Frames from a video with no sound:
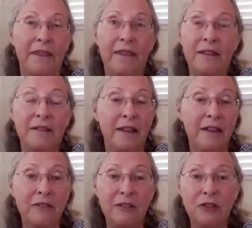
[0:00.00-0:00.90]
then
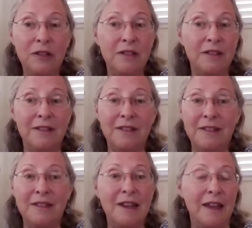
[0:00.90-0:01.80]
life can just
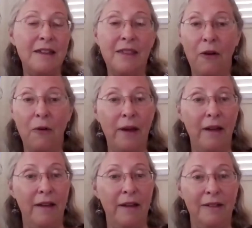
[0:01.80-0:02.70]
stay that way.
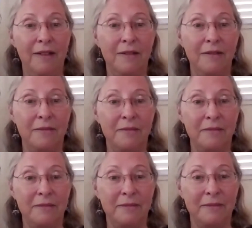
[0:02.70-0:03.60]

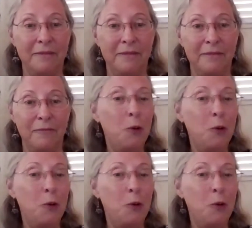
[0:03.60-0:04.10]
We're